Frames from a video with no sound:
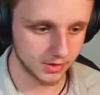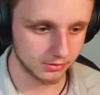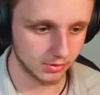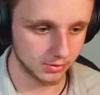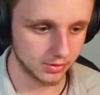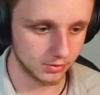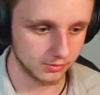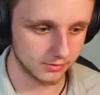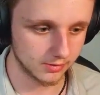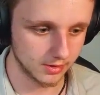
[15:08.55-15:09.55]
So
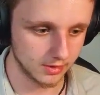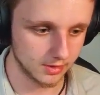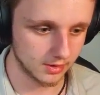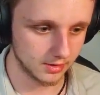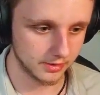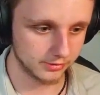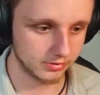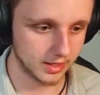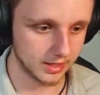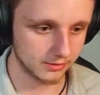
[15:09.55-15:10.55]
don't
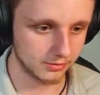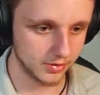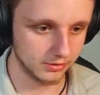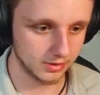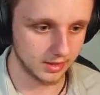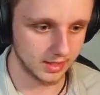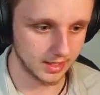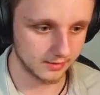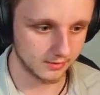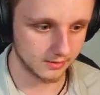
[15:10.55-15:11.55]
select freezing
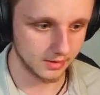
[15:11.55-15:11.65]
yet.